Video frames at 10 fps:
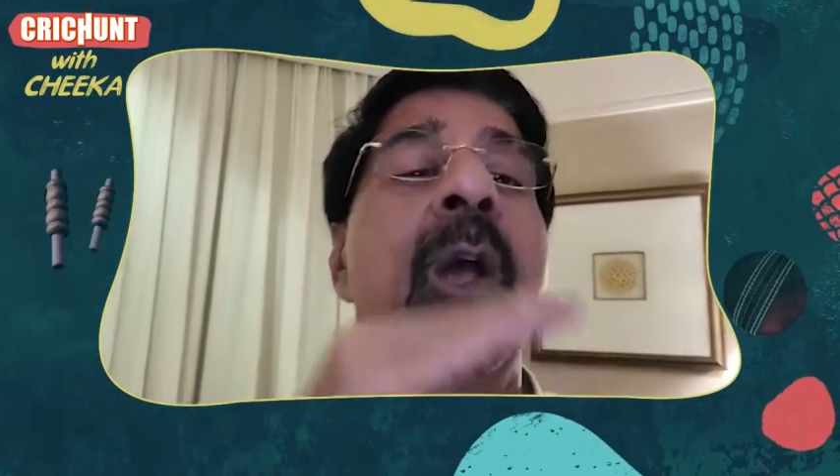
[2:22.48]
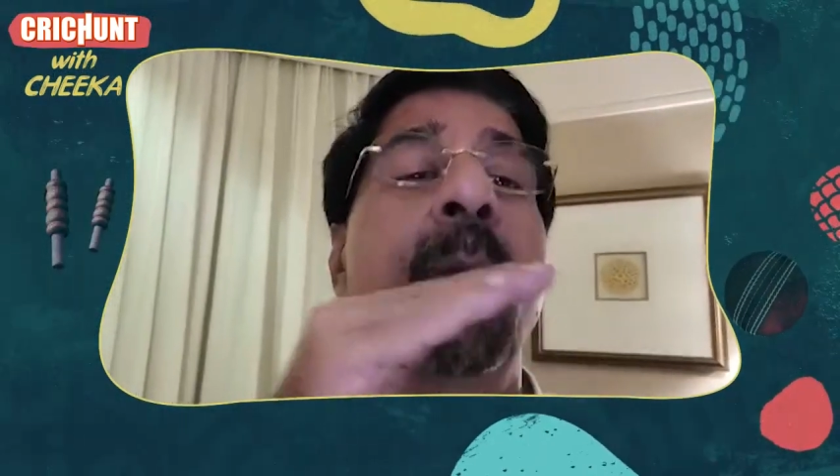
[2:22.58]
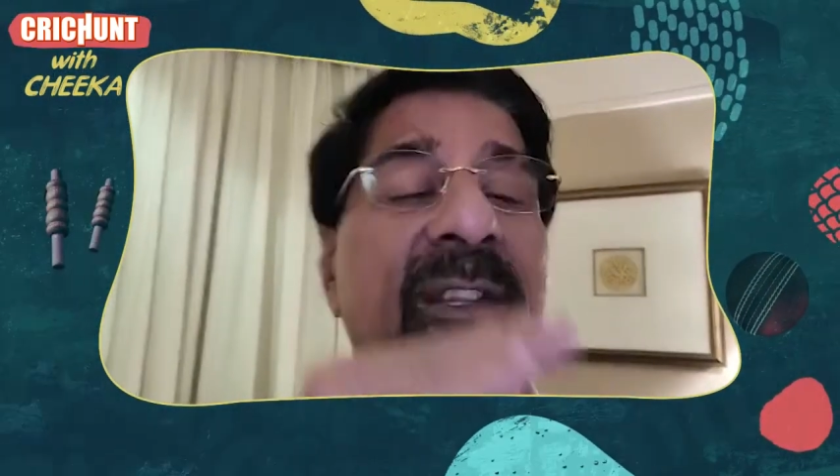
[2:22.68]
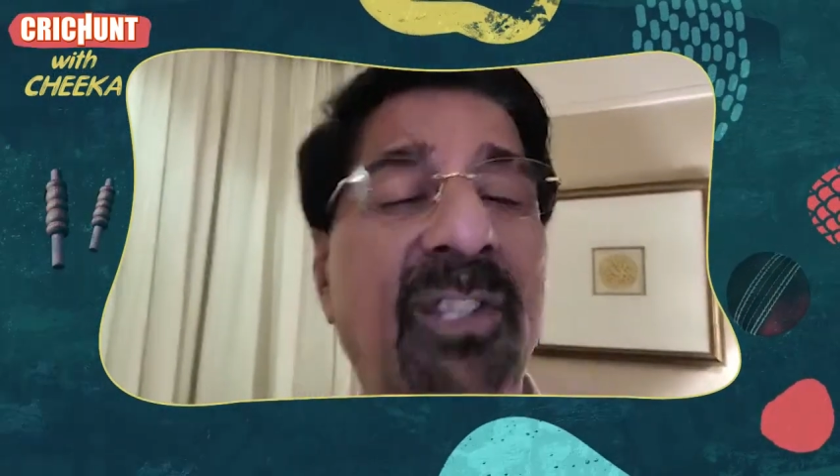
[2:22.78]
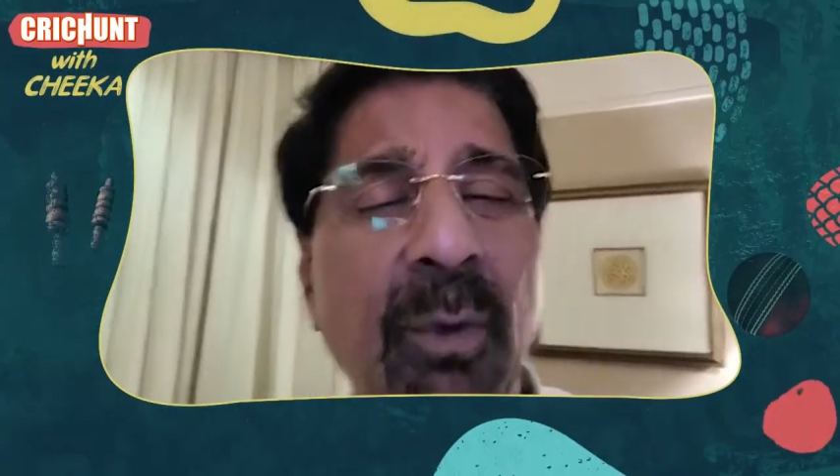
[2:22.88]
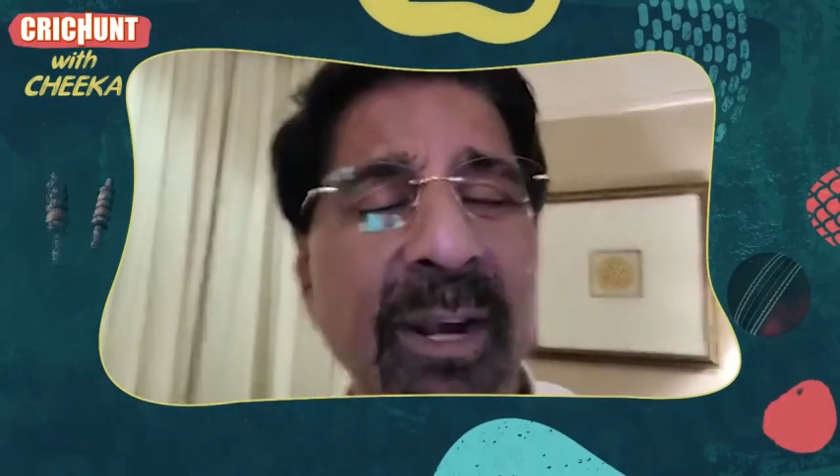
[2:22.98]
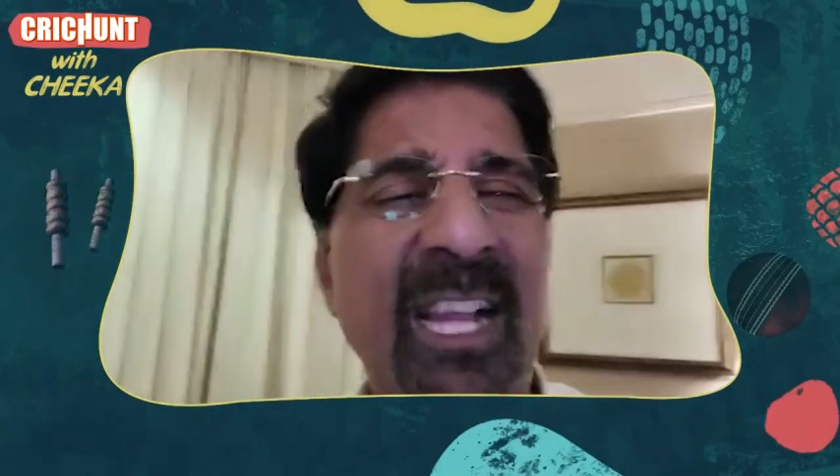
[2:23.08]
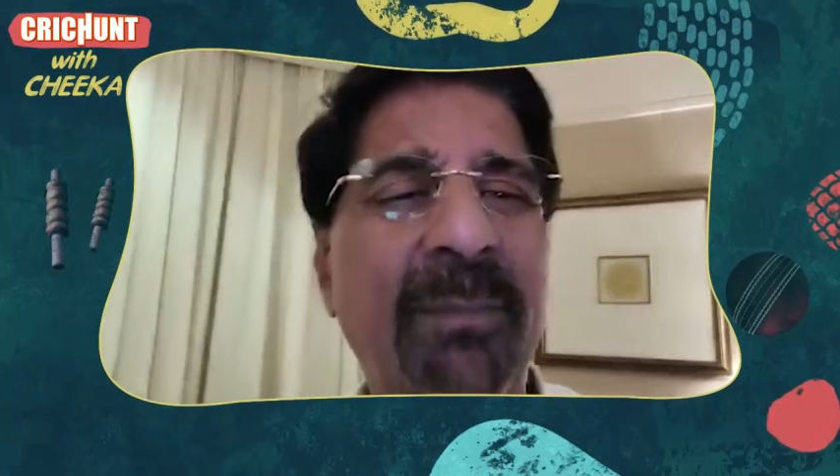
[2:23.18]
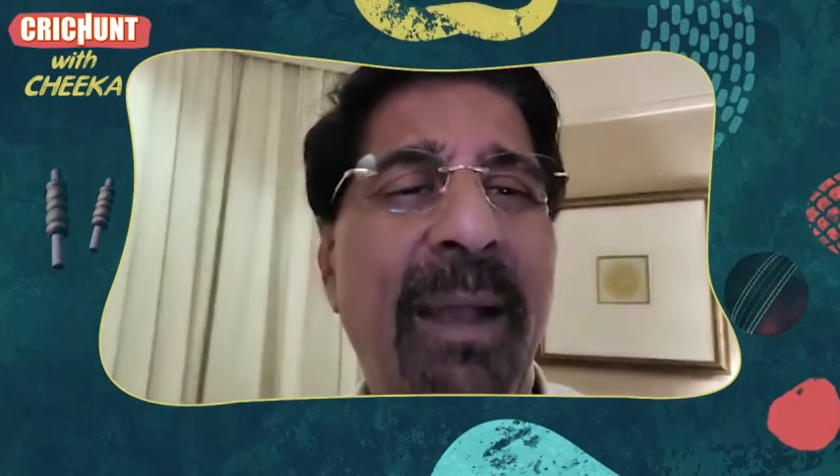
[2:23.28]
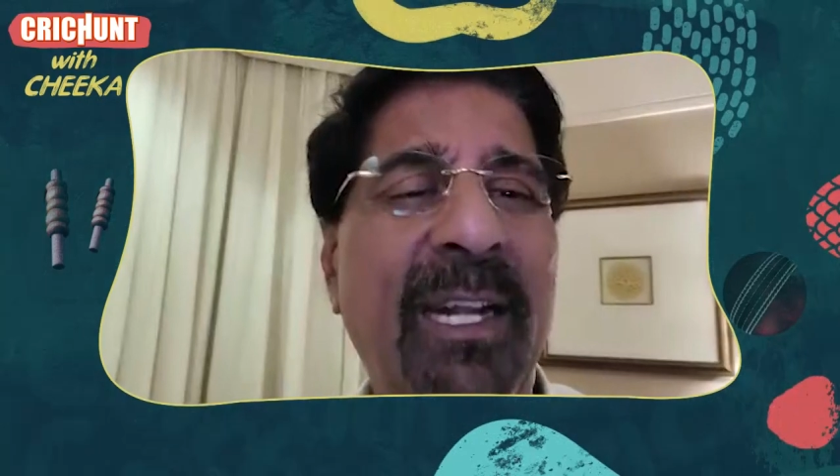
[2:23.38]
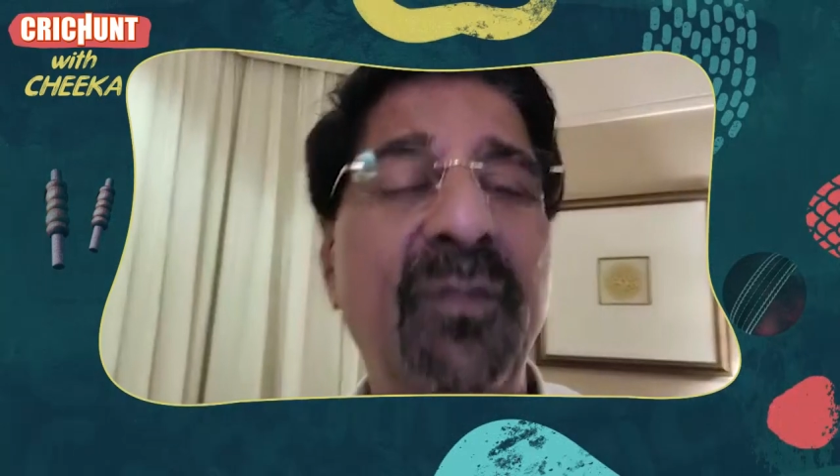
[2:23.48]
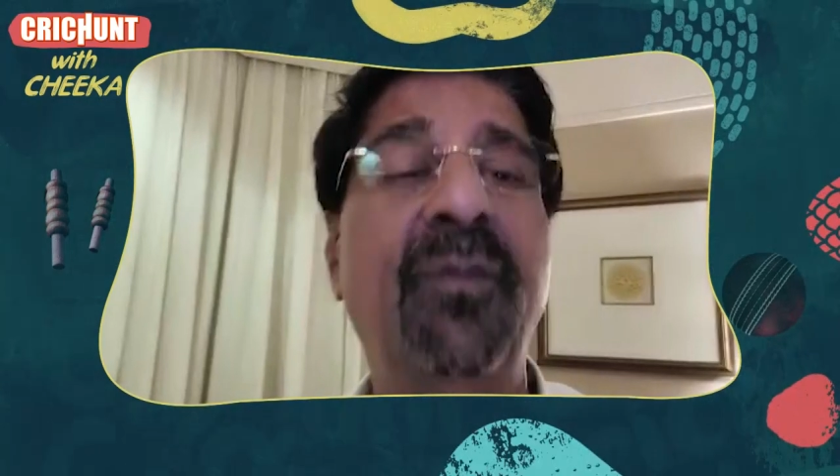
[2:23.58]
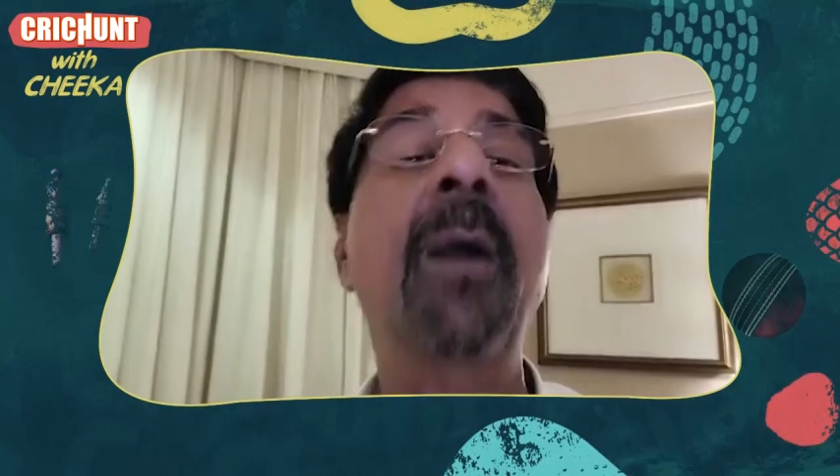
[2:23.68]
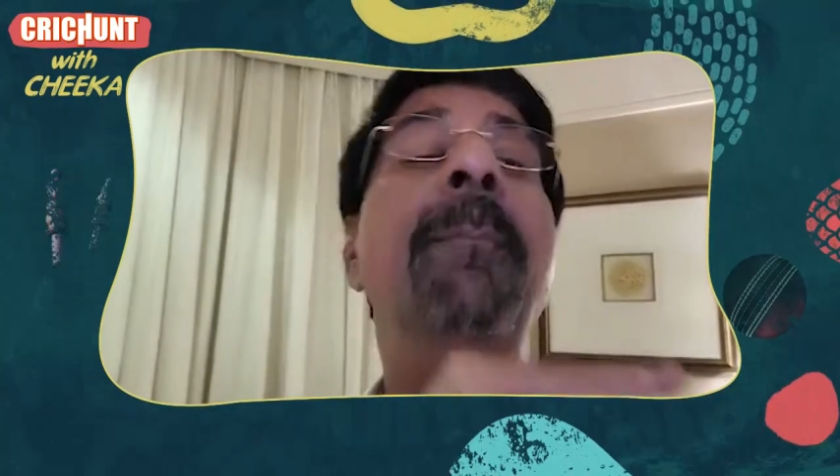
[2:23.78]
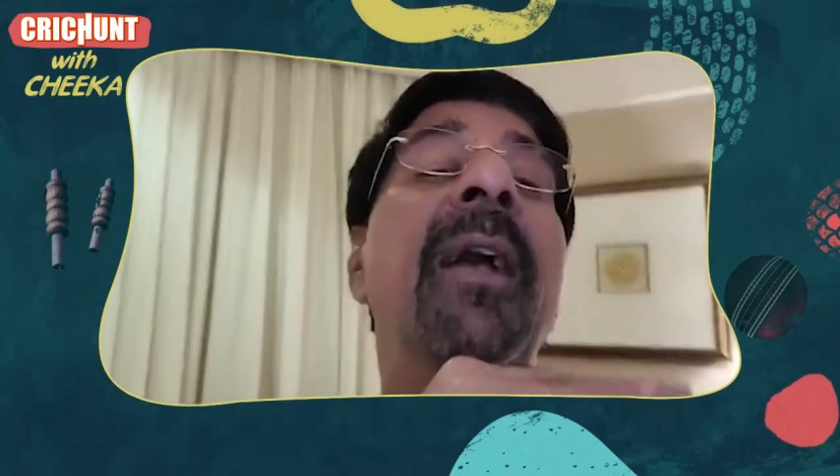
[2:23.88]
When Surya's back to
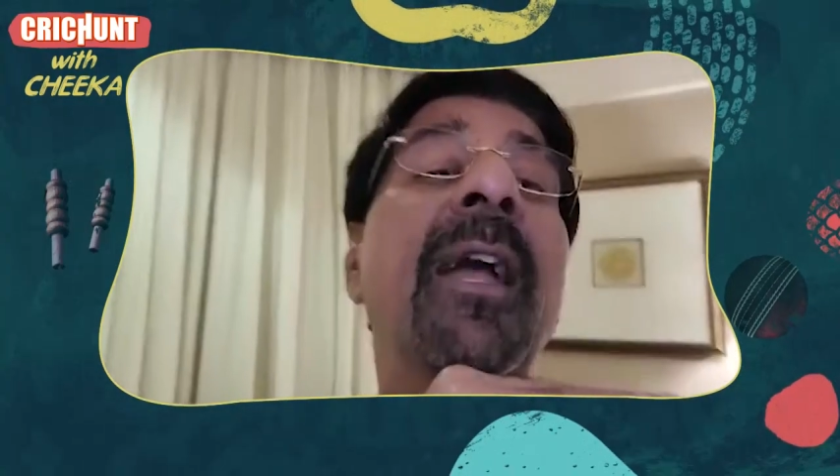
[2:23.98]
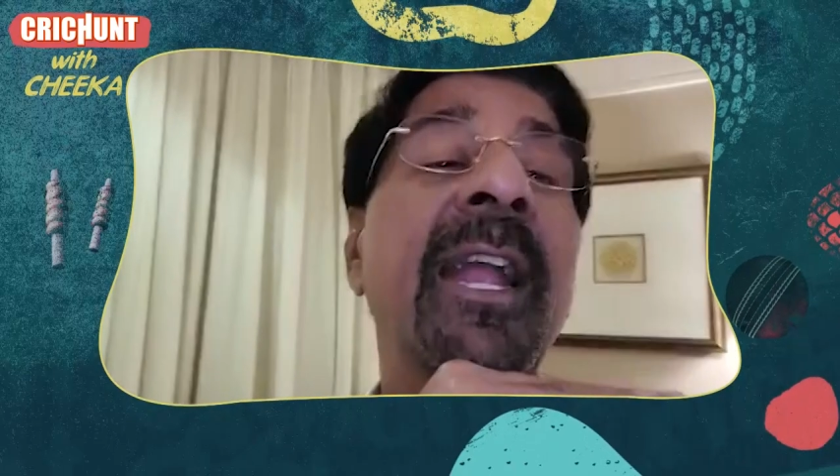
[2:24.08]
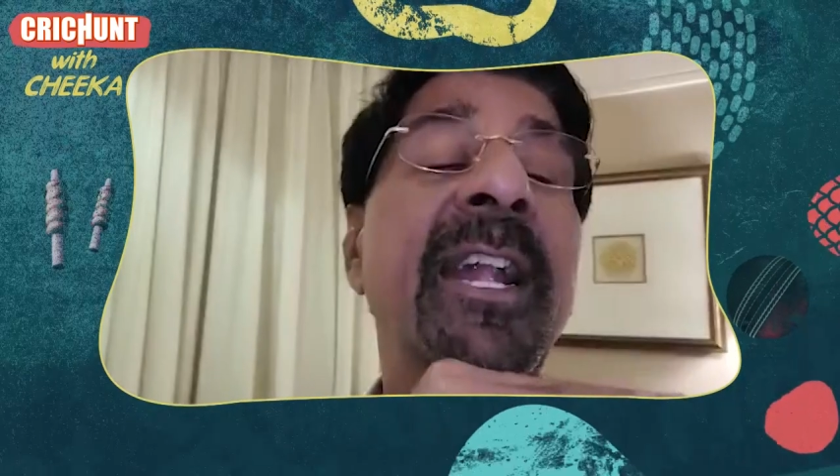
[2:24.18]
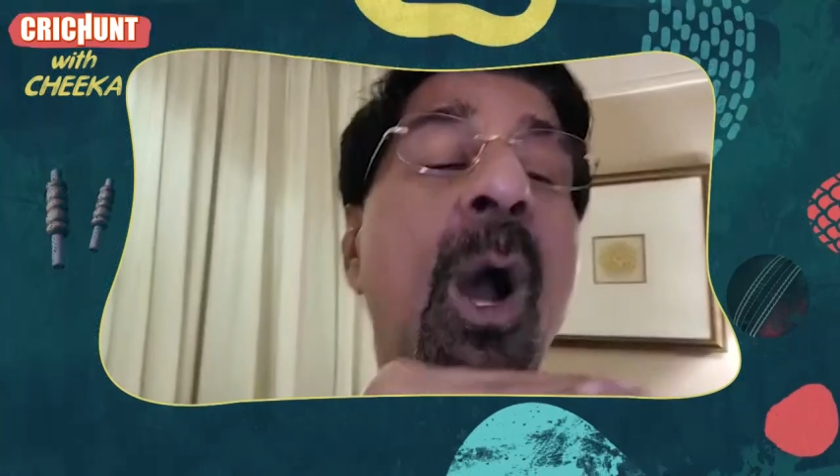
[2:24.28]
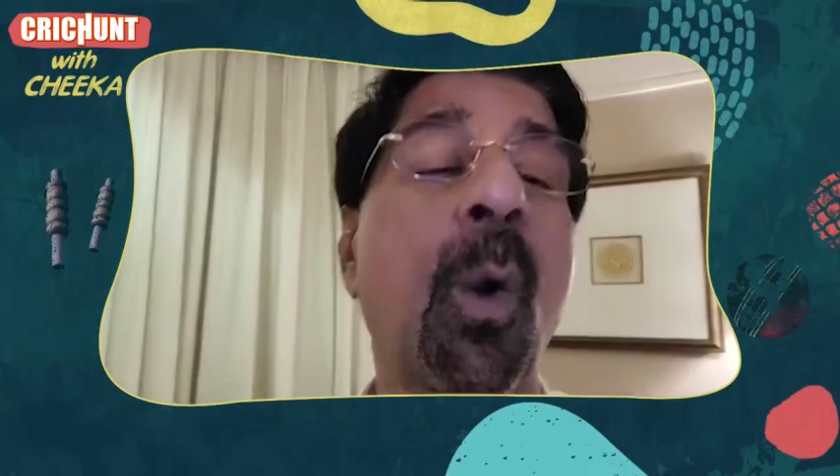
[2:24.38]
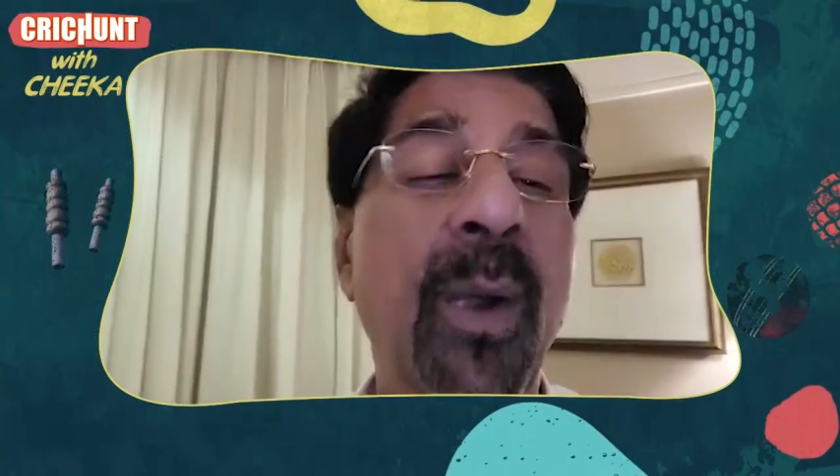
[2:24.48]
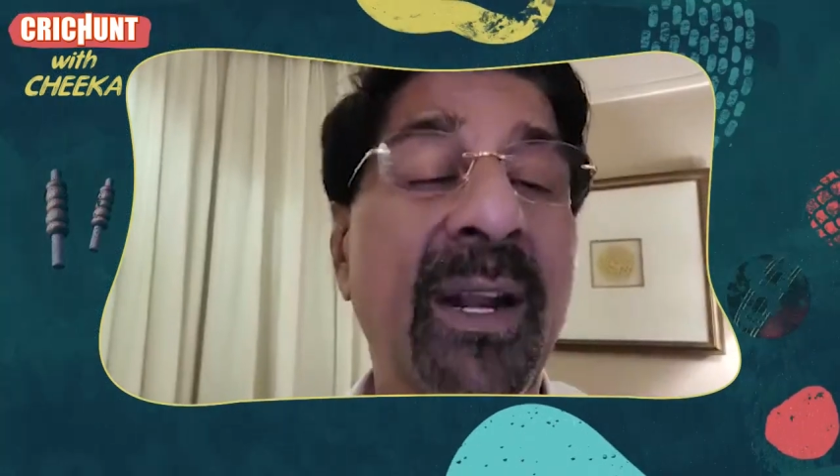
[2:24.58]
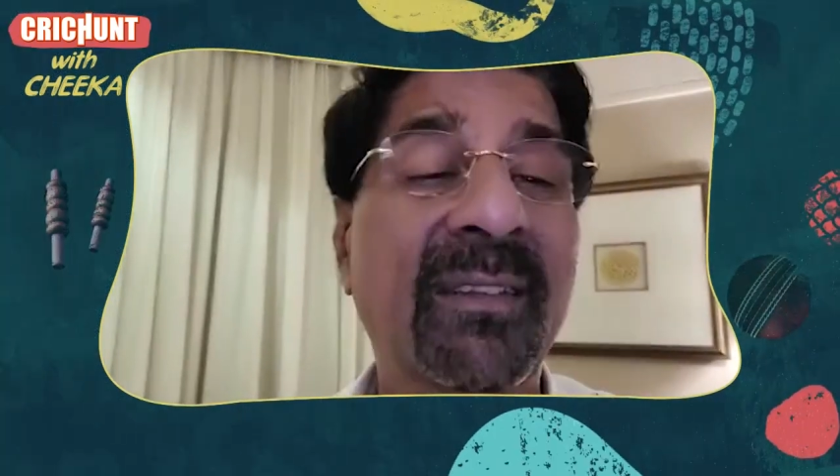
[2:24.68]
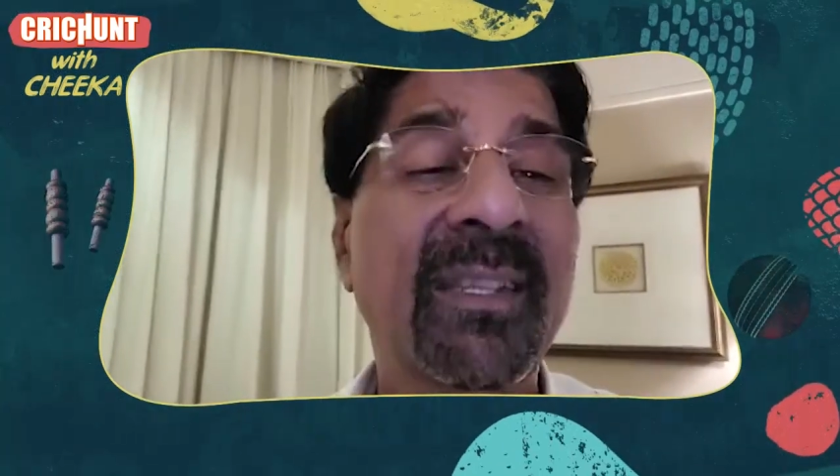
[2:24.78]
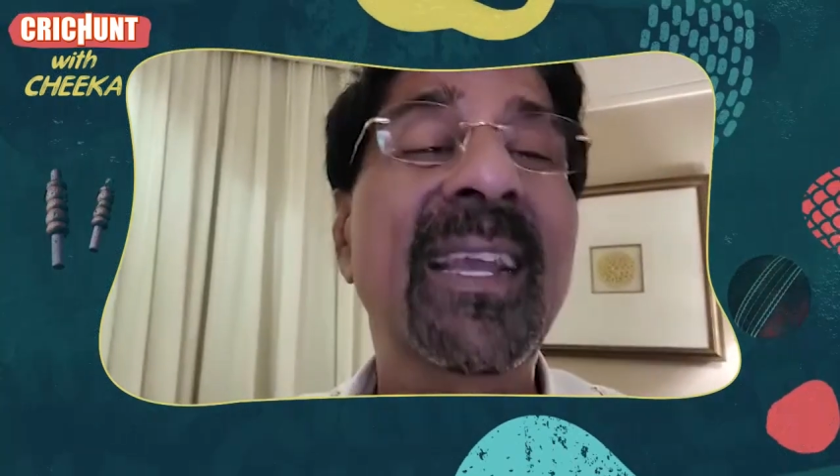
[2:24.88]
form, India wins.